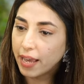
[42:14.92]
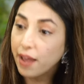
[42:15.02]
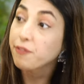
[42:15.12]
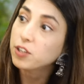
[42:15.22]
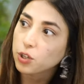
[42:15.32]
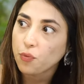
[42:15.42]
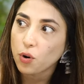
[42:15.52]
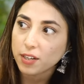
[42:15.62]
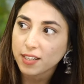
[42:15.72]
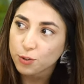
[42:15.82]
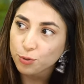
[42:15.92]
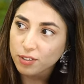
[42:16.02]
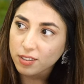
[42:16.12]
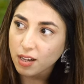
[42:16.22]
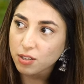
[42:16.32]
effort of wanting
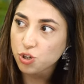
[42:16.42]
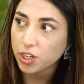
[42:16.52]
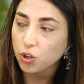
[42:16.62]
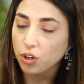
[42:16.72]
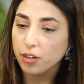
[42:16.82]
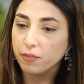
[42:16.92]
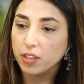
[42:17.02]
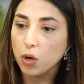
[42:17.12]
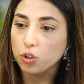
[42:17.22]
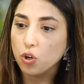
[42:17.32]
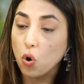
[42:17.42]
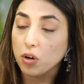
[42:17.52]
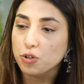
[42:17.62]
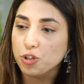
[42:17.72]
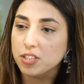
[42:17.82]
to touch it, or without your
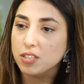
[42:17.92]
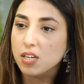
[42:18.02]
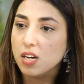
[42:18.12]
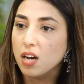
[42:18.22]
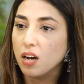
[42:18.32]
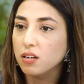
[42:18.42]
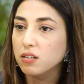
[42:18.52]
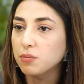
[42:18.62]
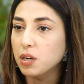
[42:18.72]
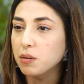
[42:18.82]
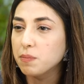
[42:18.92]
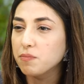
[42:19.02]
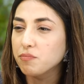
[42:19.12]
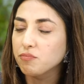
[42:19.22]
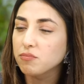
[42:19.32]
conscious, uh,
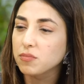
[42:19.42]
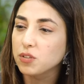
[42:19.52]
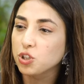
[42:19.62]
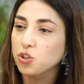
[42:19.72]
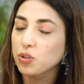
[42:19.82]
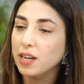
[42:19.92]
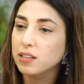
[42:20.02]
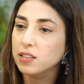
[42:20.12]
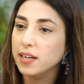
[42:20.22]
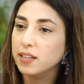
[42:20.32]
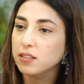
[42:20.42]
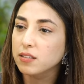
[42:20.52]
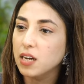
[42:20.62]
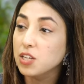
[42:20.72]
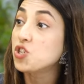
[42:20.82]
you know, that that
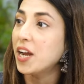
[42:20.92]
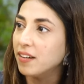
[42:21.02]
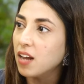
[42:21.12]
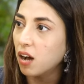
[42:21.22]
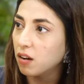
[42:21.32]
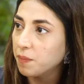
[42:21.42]
agenda,